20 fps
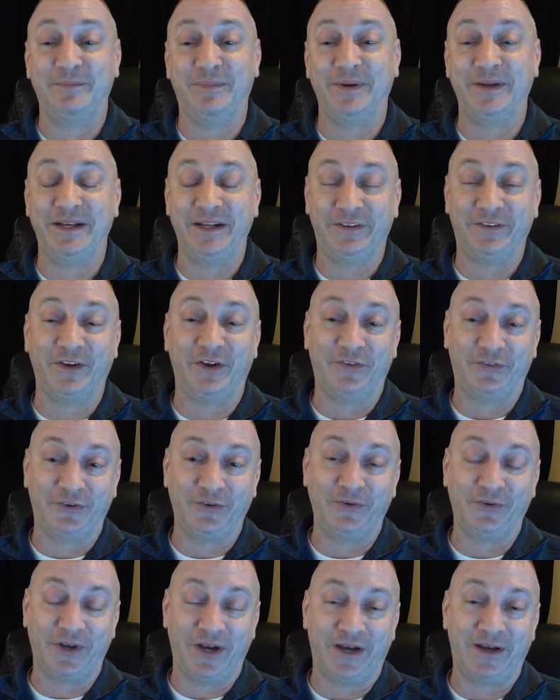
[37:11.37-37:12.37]
but it's
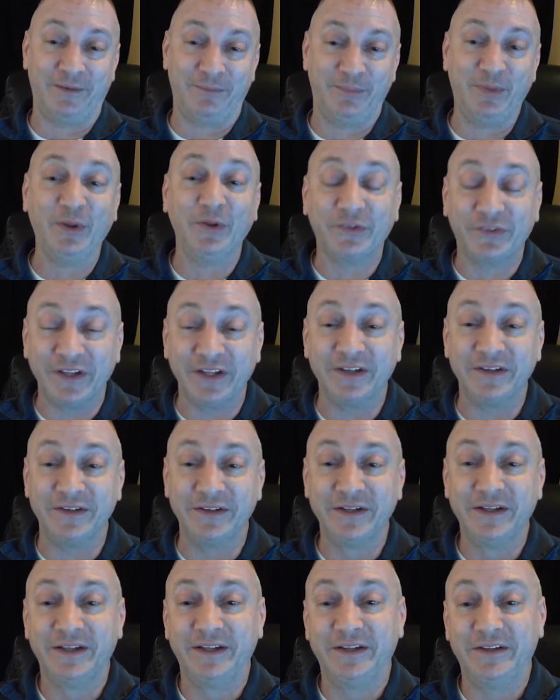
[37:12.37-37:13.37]
also got a
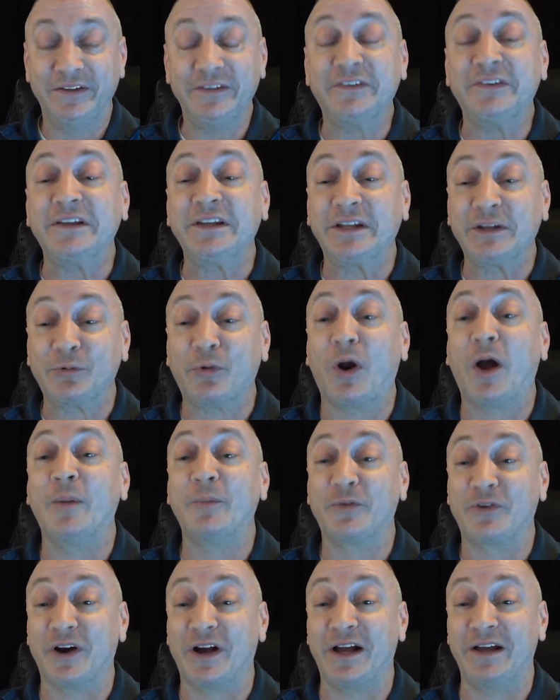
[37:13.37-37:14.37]
built-in
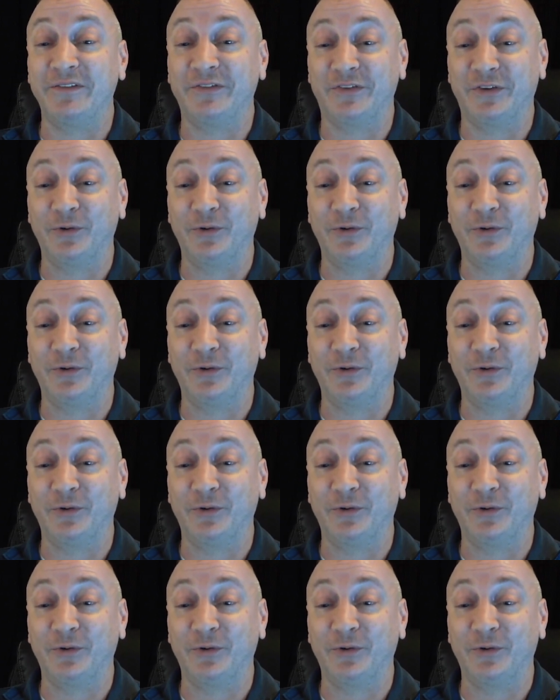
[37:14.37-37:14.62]
CD-ROM drive.